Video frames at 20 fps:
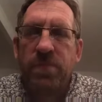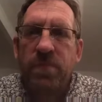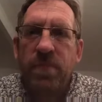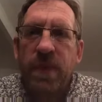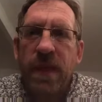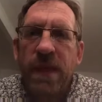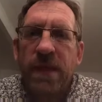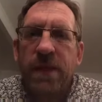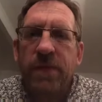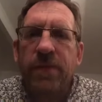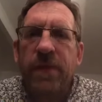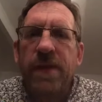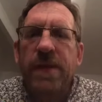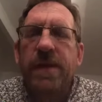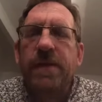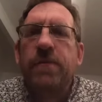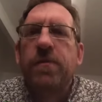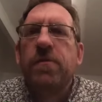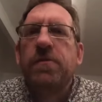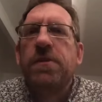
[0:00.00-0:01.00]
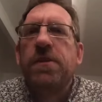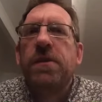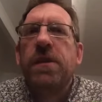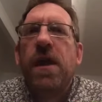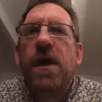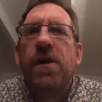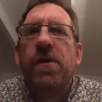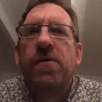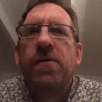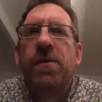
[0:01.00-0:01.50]
And it's very difficult to
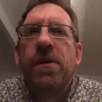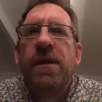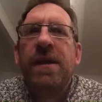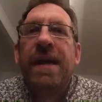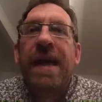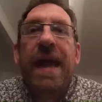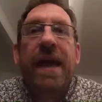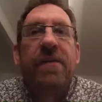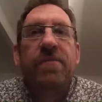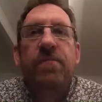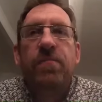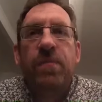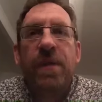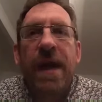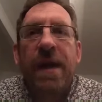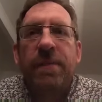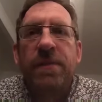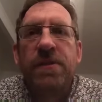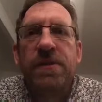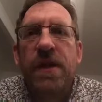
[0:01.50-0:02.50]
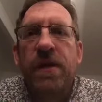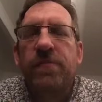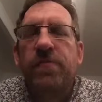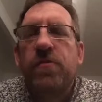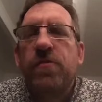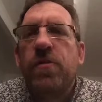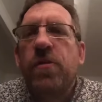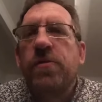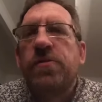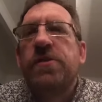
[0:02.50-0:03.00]
know how much the
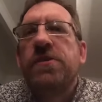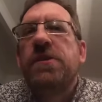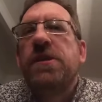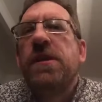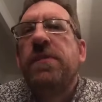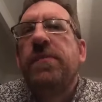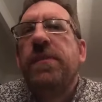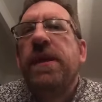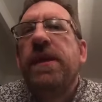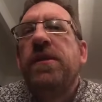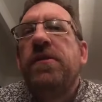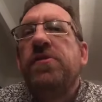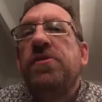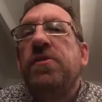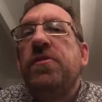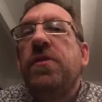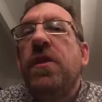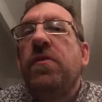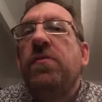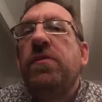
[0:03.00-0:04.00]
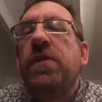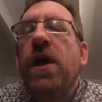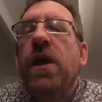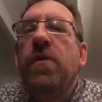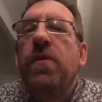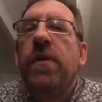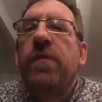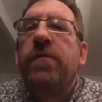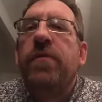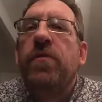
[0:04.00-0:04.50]
overall cost is going to be, because you don't
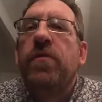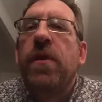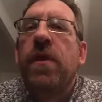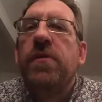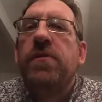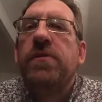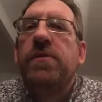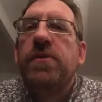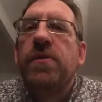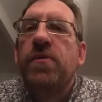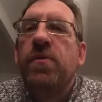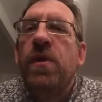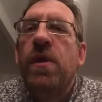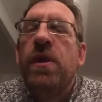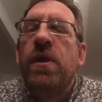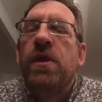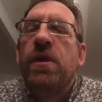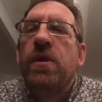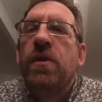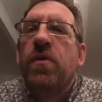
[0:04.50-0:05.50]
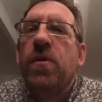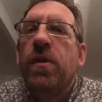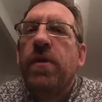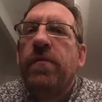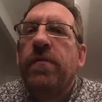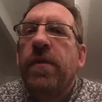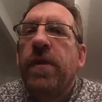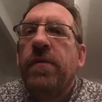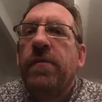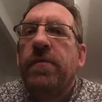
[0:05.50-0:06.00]
know if you're going to
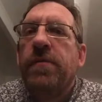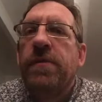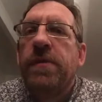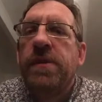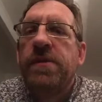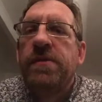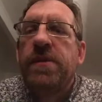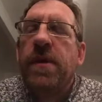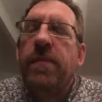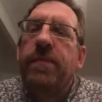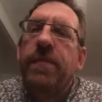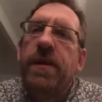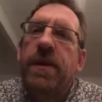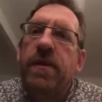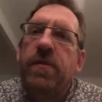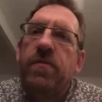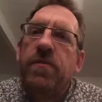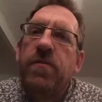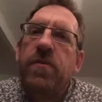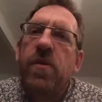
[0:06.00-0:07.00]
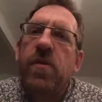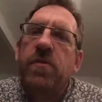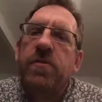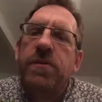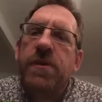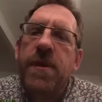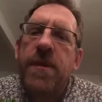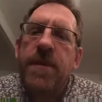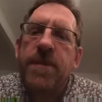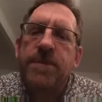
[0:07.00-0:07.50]
qualify with this company or not.